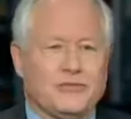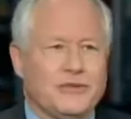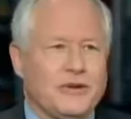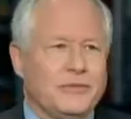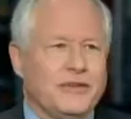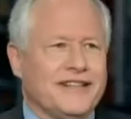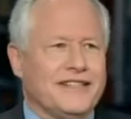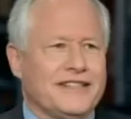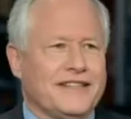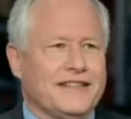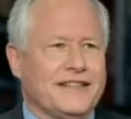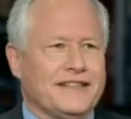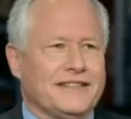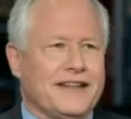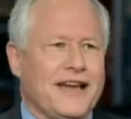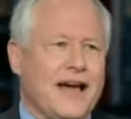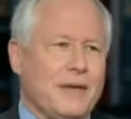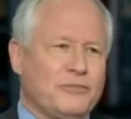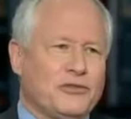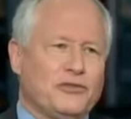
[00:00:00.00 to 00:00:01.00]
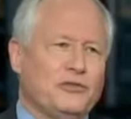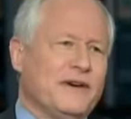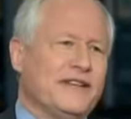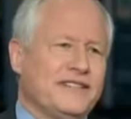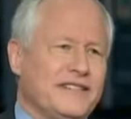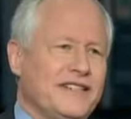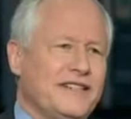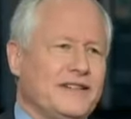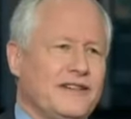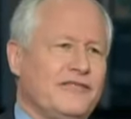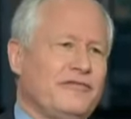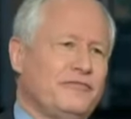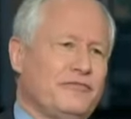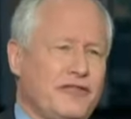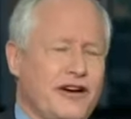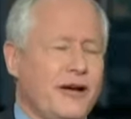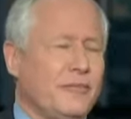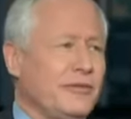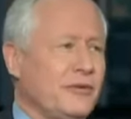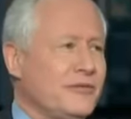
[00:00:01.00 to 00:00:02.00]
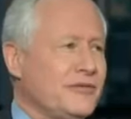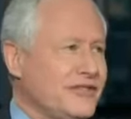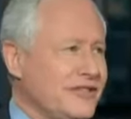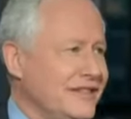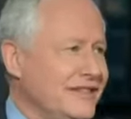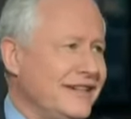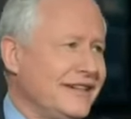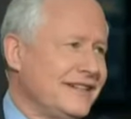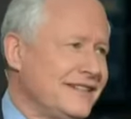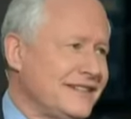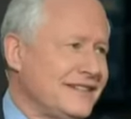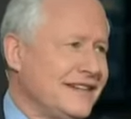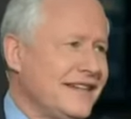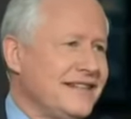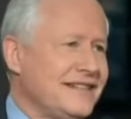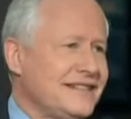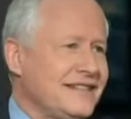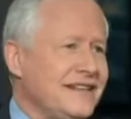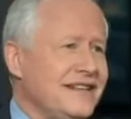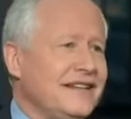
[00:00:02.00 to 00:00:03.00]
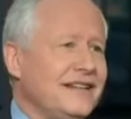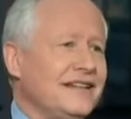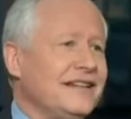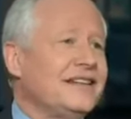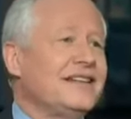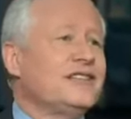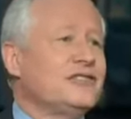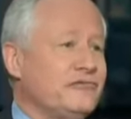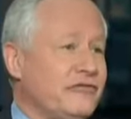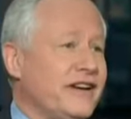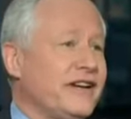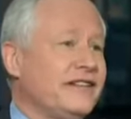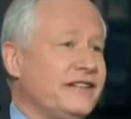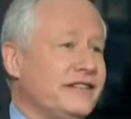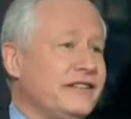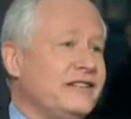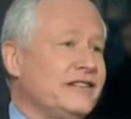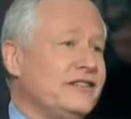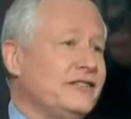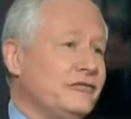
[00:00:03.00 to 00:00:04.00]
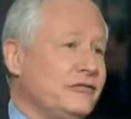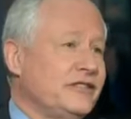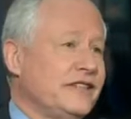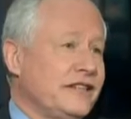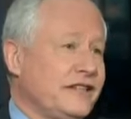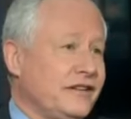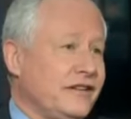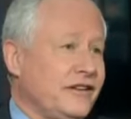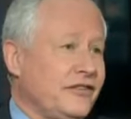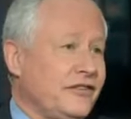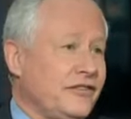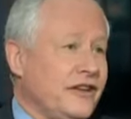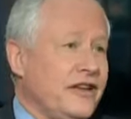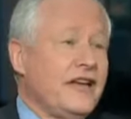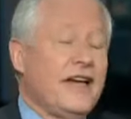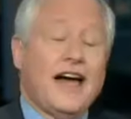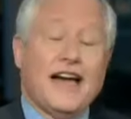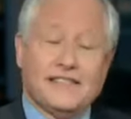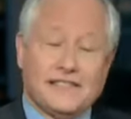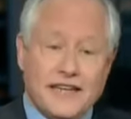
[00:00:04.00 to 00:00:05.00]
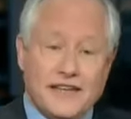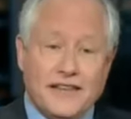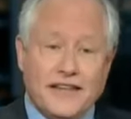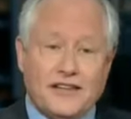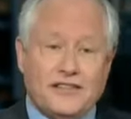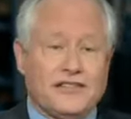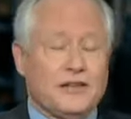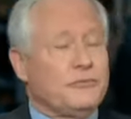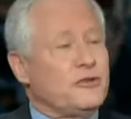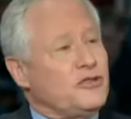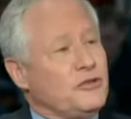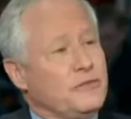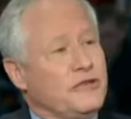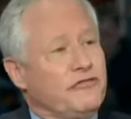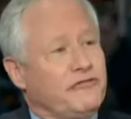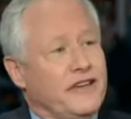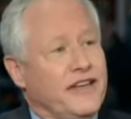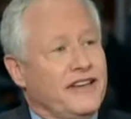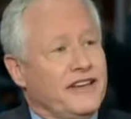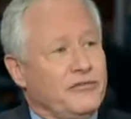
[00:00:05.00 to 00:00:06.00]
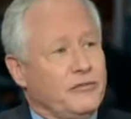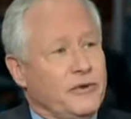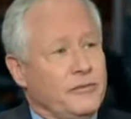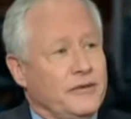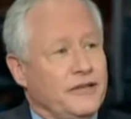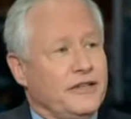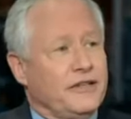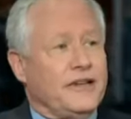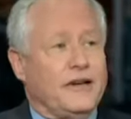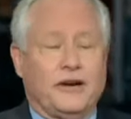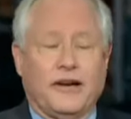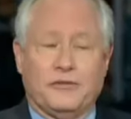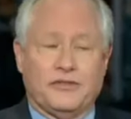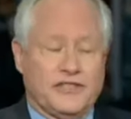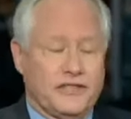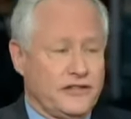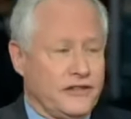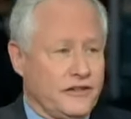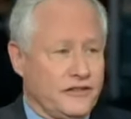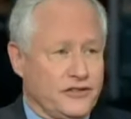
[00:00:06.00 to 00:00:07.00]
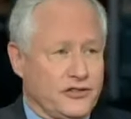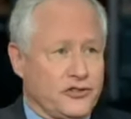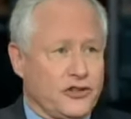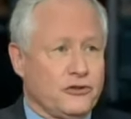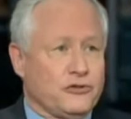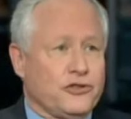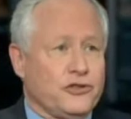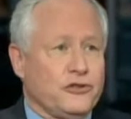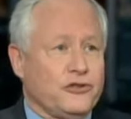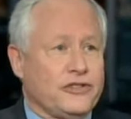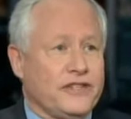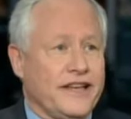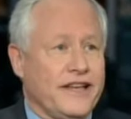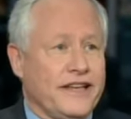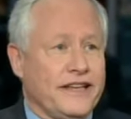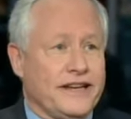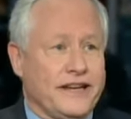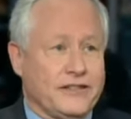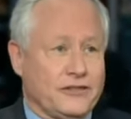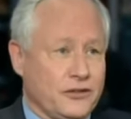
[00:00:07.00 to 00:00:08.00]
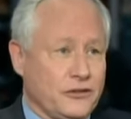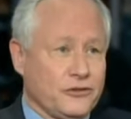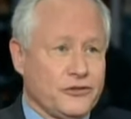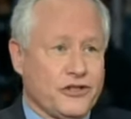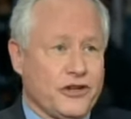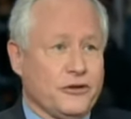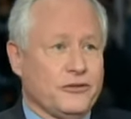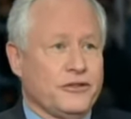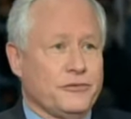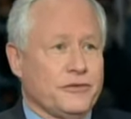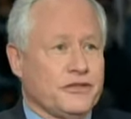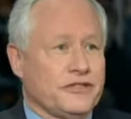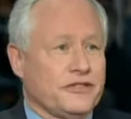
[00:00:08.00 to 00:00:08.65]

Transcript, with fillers: against women is in the top 20 of problems in the United States is frankly ridiculous. I say that as someone who's a big fan of women. I was here on the show Tuesday, and I told Joe that